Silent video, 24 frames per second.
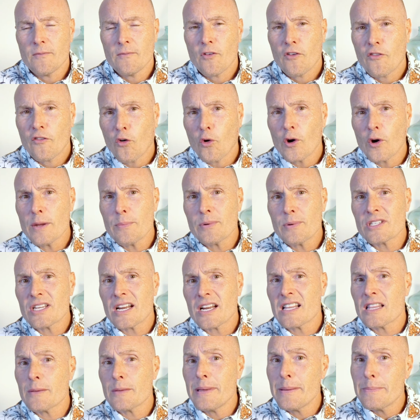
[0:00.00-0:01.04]
40%
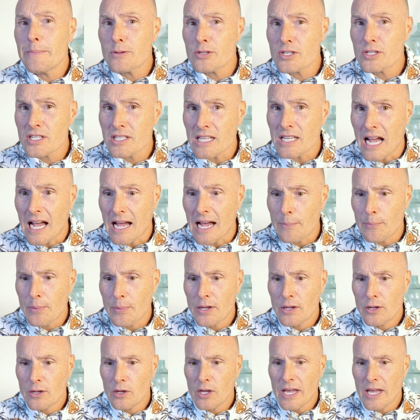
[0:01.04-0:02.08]
of the people stop,
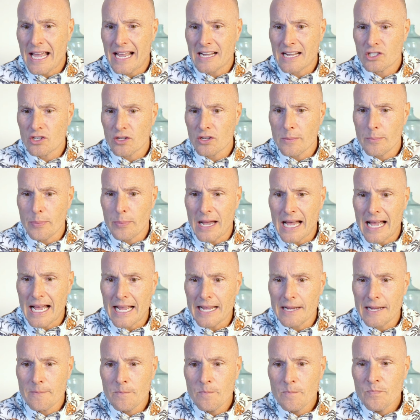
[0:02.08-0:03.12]
actually buy.
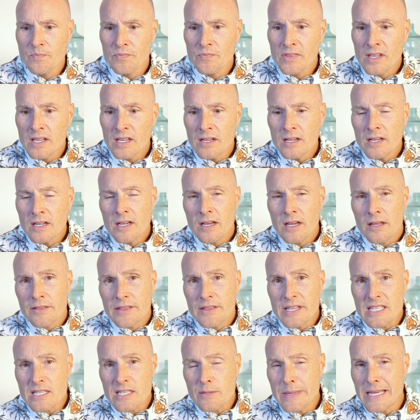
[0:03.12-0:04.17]

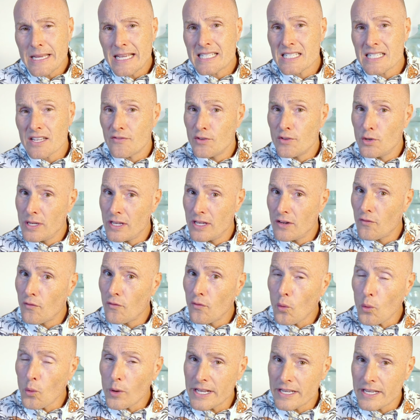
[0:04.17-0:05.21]
This means if you need
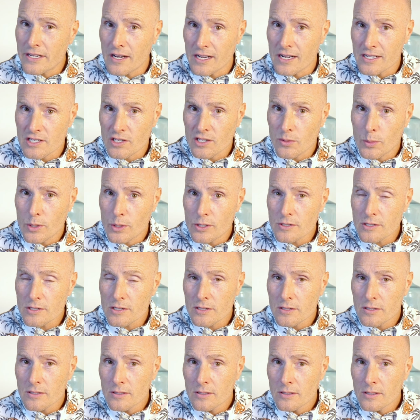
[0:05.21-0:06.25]
40
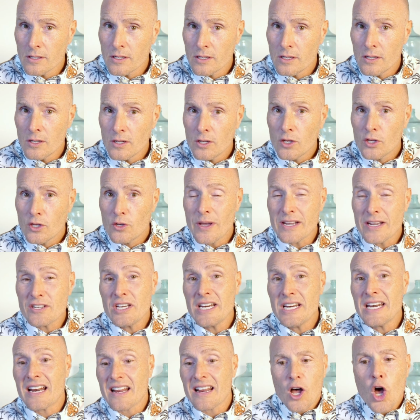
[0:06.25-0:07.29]
customers, you
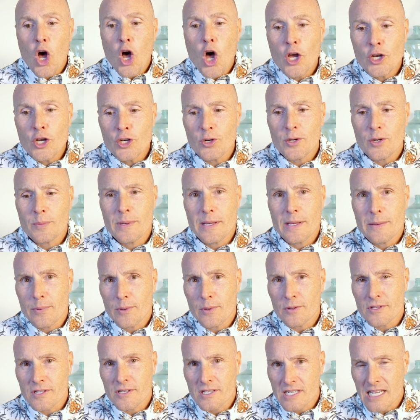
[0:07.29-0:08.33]
actually need 100
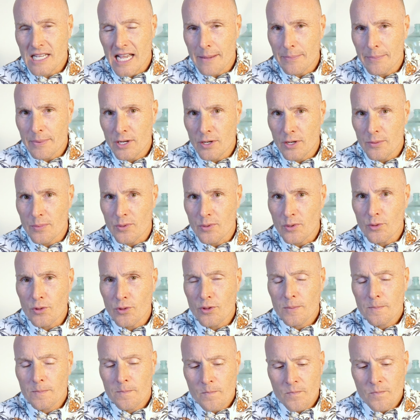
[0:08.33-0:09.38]
people to stop at your
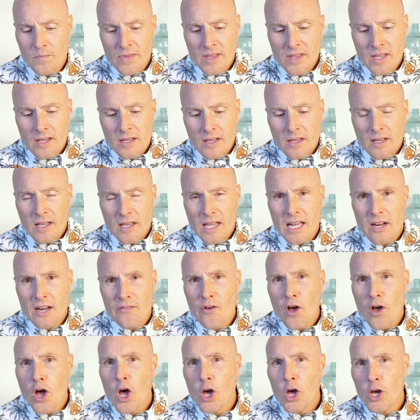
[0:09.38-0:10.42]
booth. And
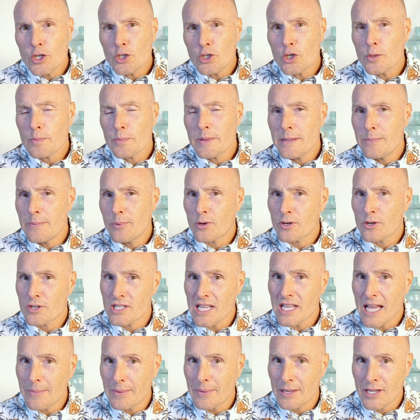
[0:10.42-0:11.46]
if 100 people are
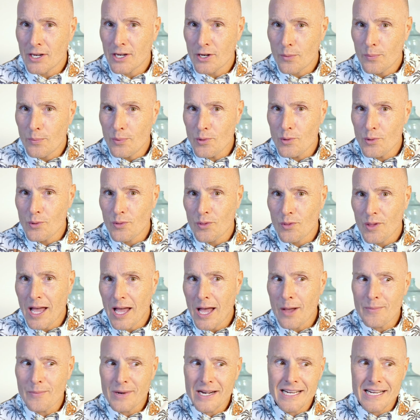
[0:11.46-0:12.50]
stopping at your booth,
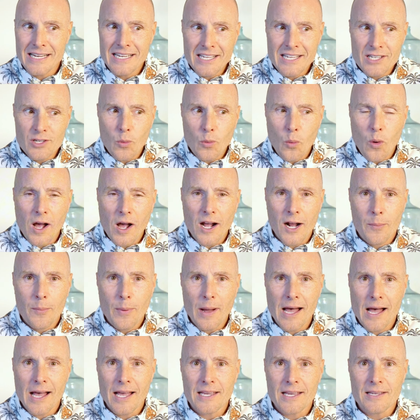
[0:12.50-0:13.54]
how many need to walk
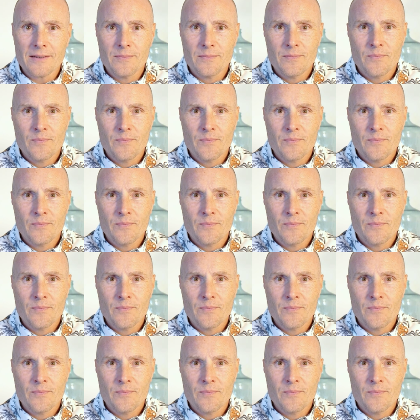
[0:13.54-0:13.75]
by?